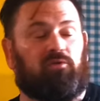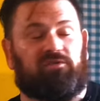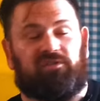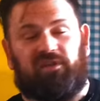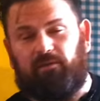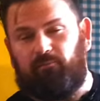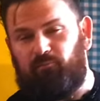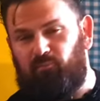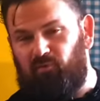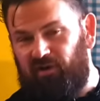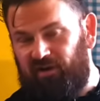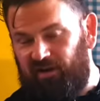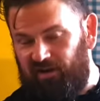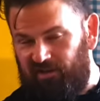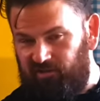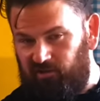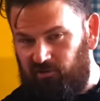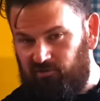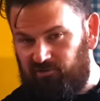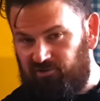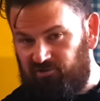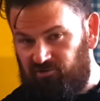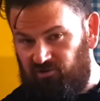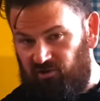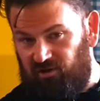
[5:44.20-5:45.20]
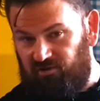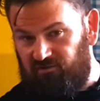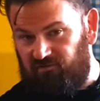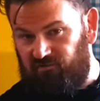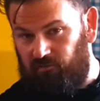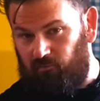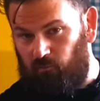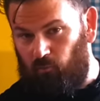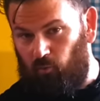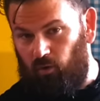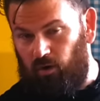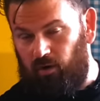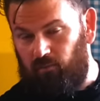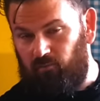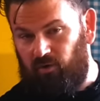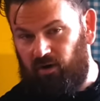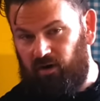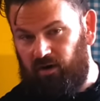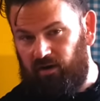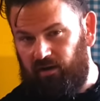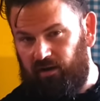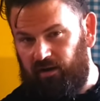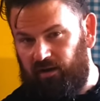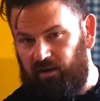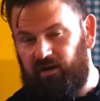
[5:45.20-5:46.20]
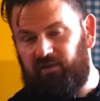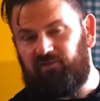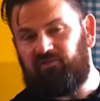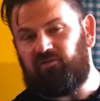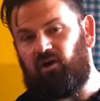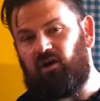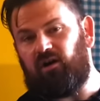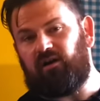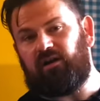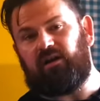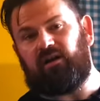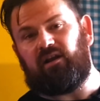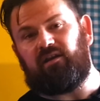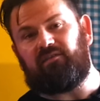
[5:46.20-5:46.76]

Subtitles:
when they bring in those trucks from Walmart and Target,